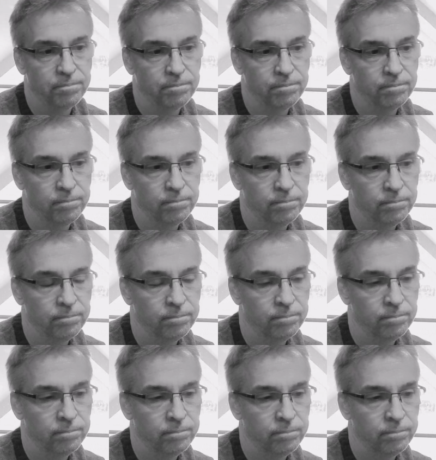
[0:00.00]

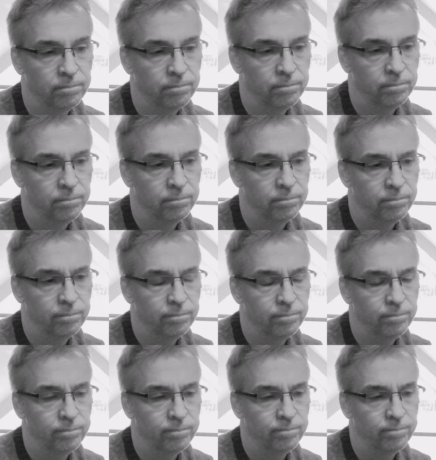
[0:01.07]

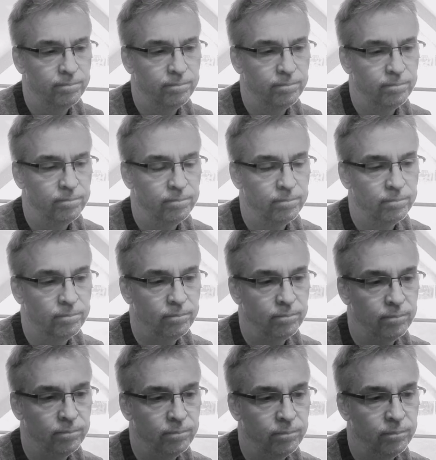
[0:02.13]

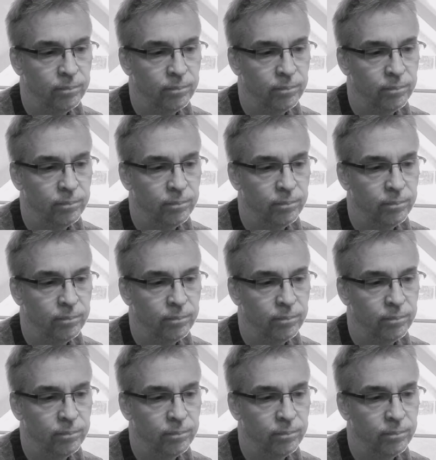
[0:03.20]
No one is speaking in this clip.